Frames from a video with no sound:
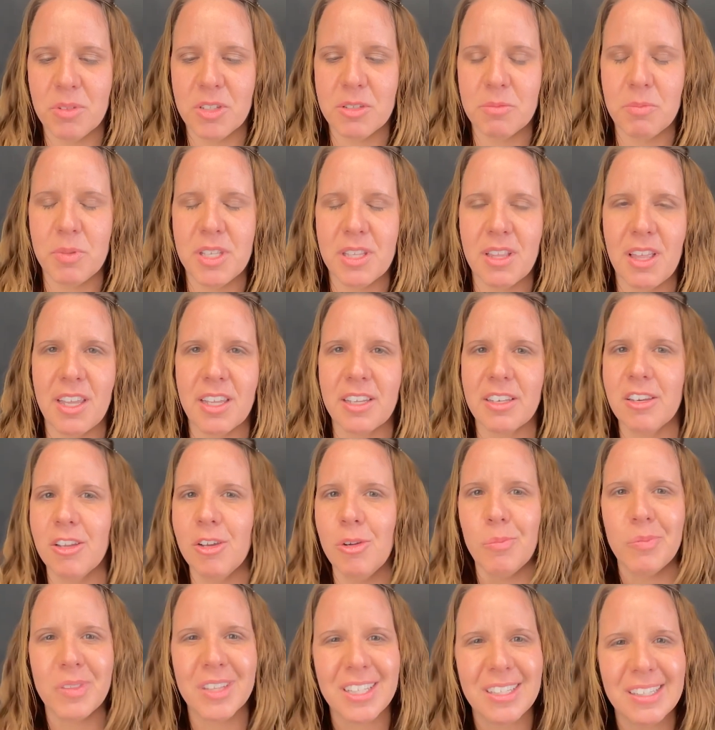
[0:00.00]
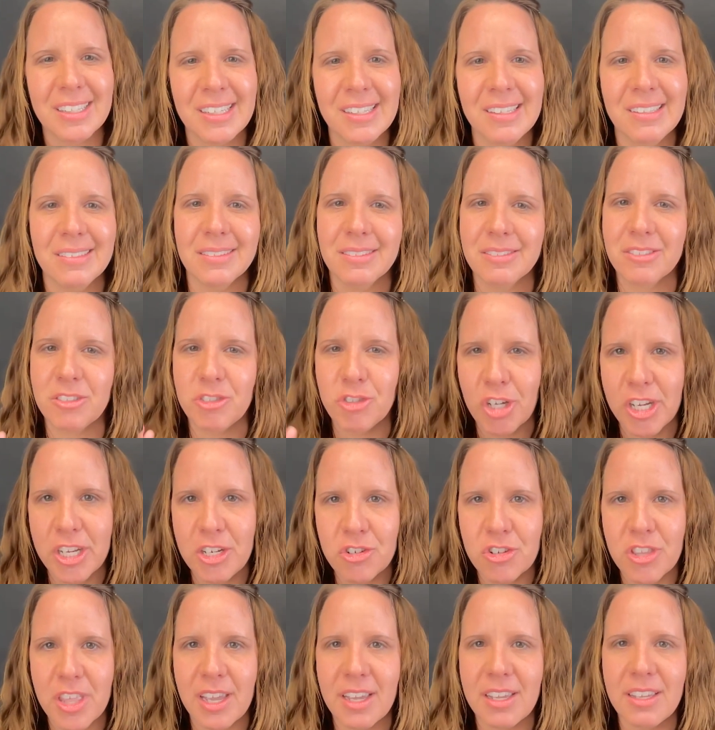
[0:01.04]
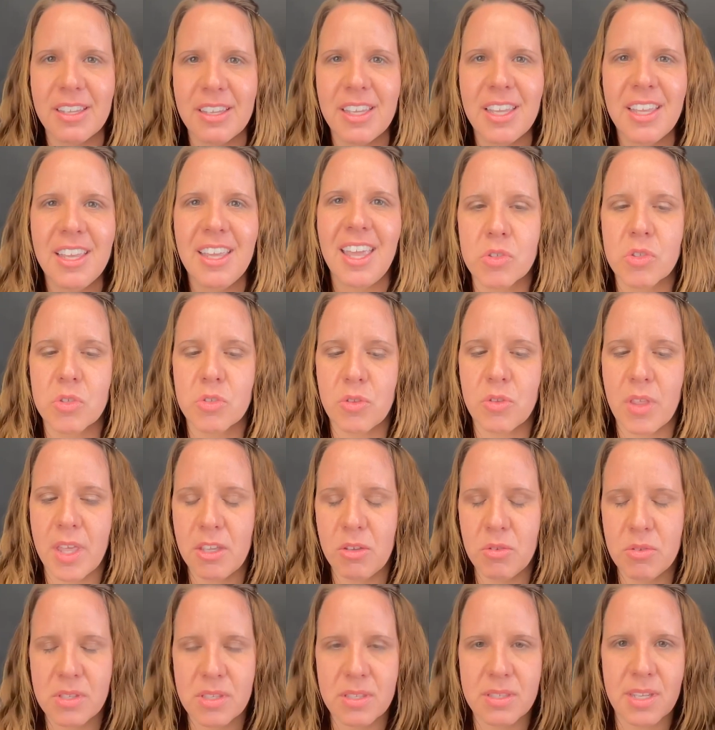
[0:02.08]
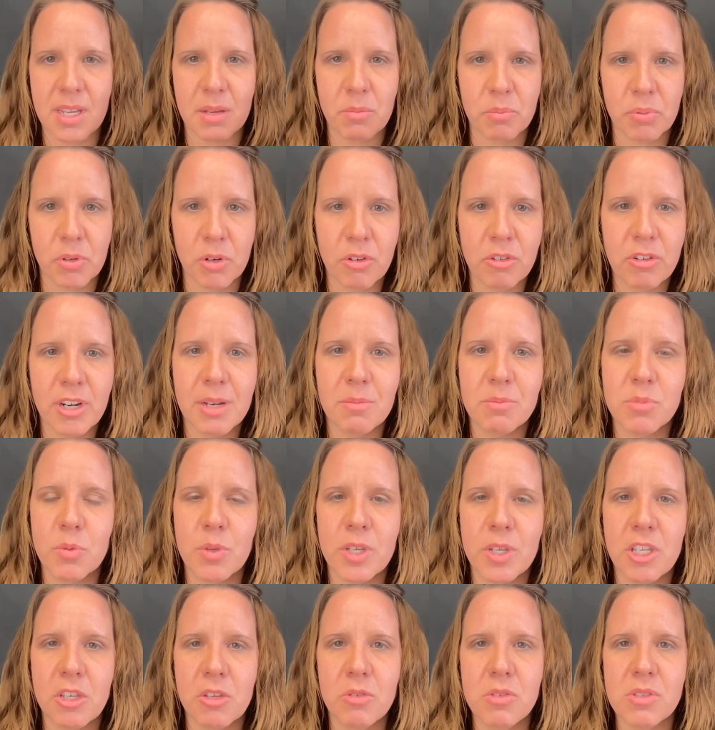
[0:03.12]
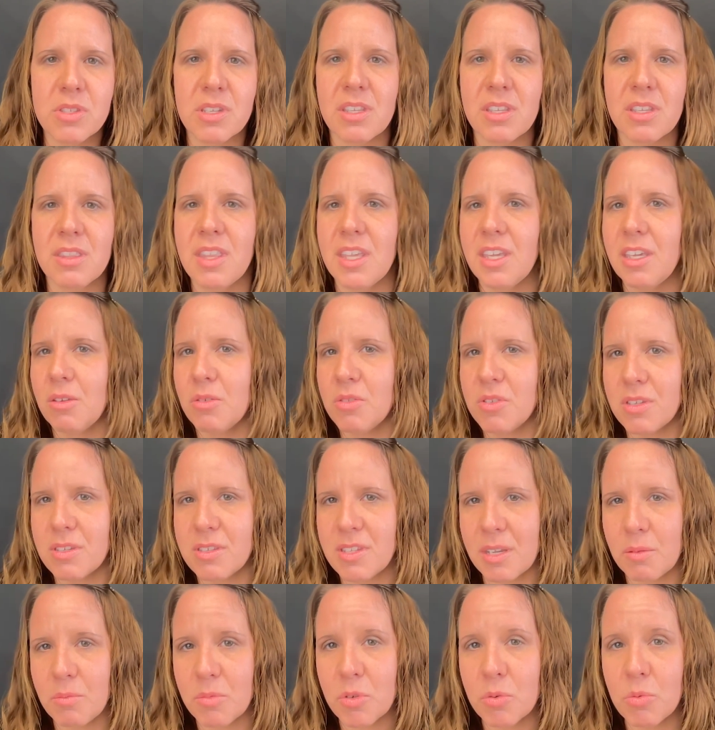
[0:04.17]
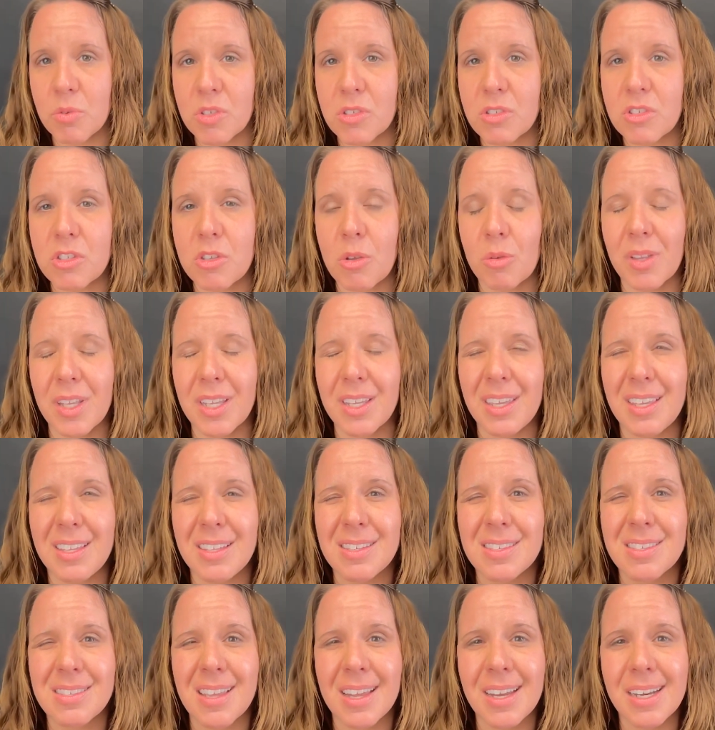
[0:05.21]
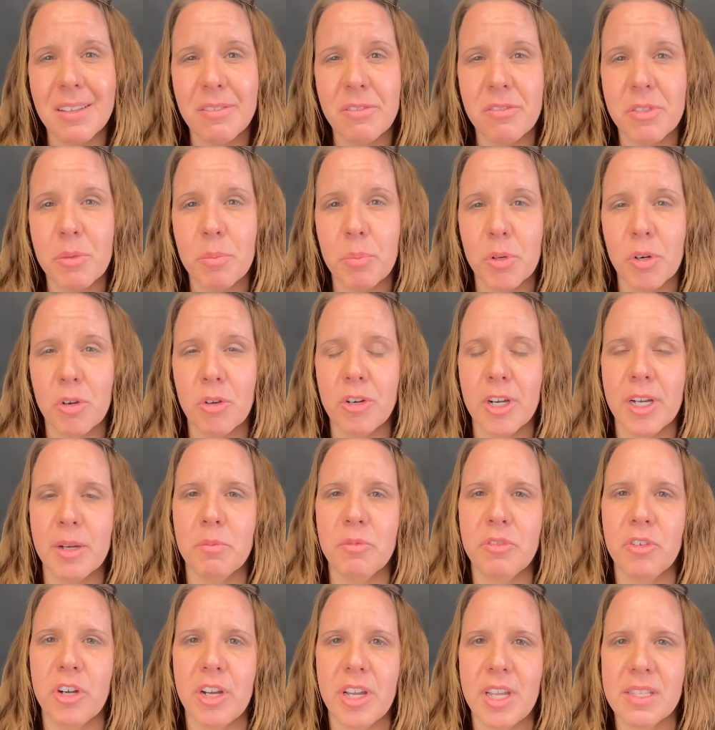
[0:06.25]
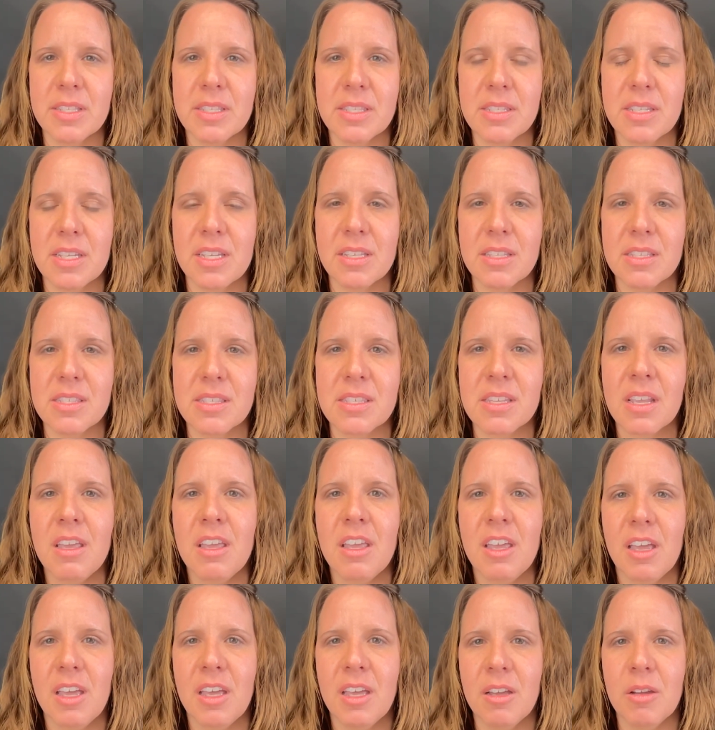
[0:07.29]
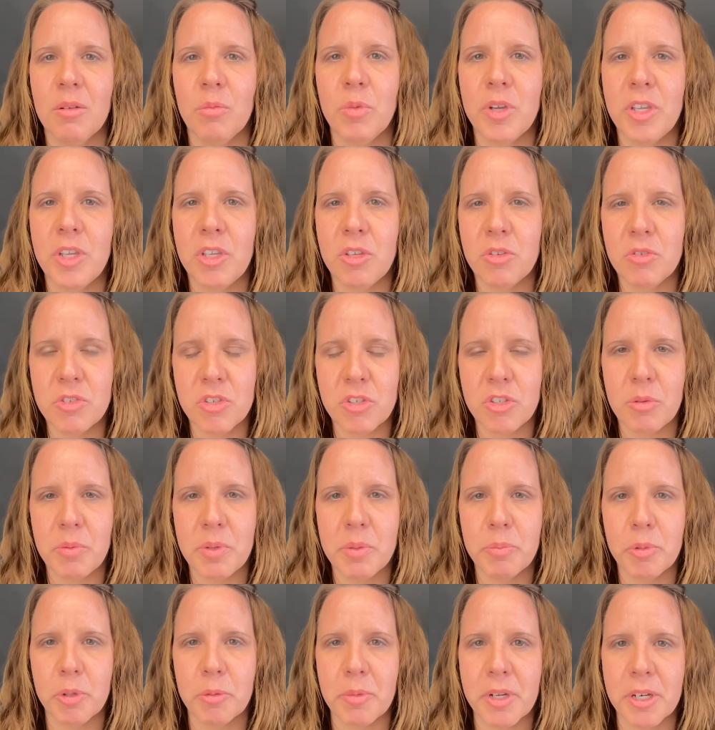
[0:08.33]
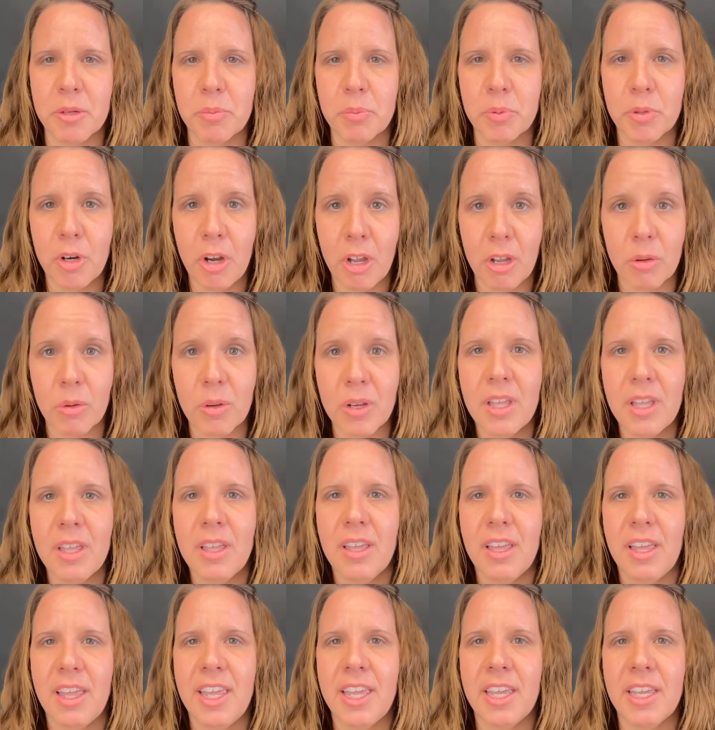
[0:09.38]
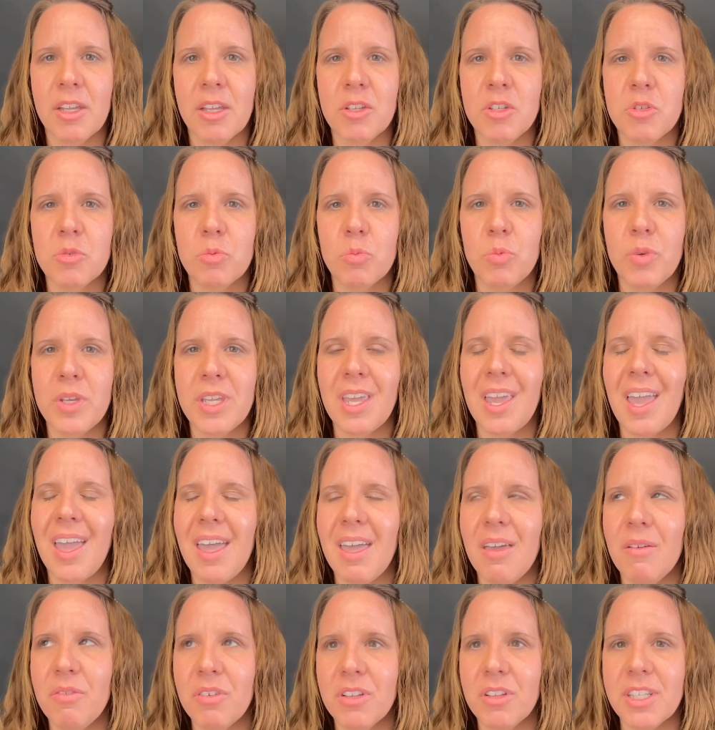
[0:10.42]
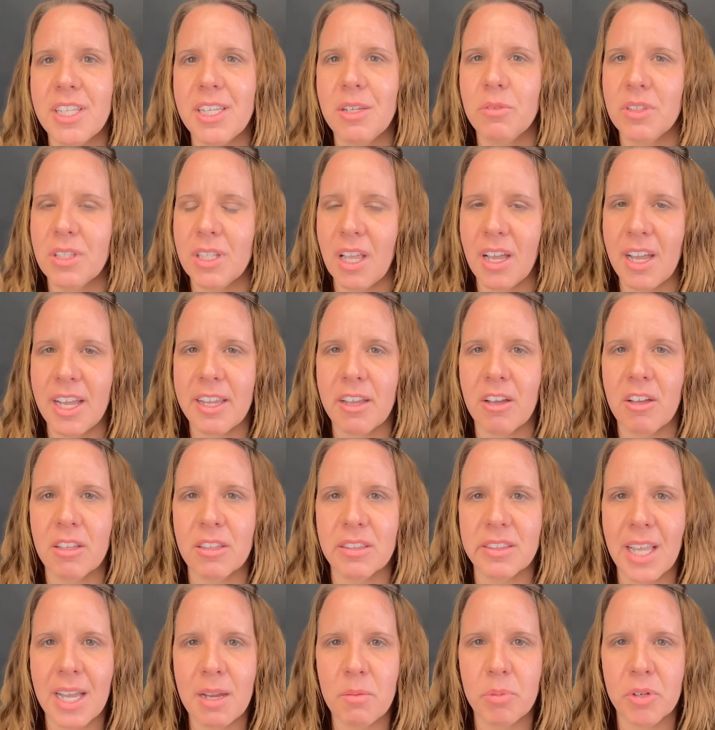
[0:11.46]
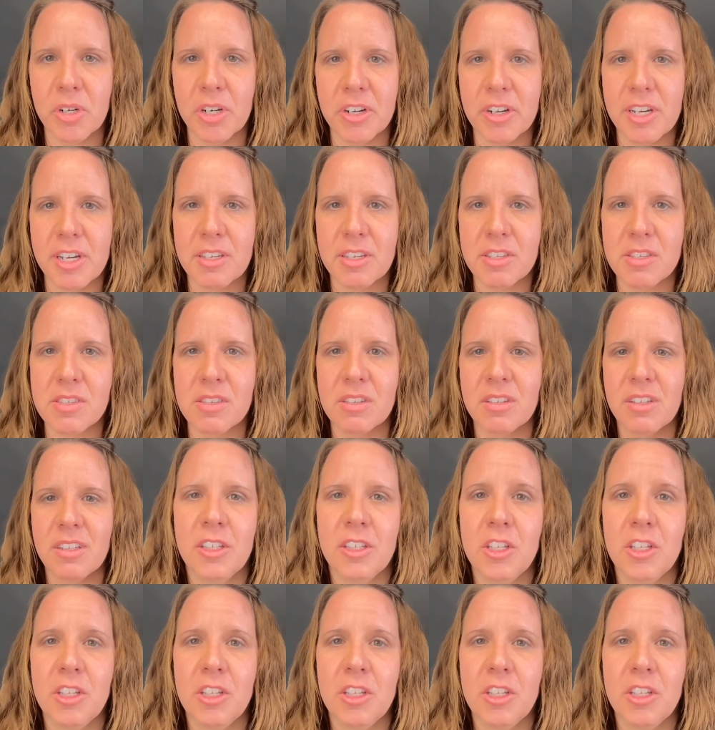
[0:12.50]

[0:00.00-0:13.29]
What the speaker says: to be like, nope, change that. So they use the same programs we use and they use the same tools. So inside of the program, for instance, we use Adobe Premiere Pro and we heavily rely on libraries.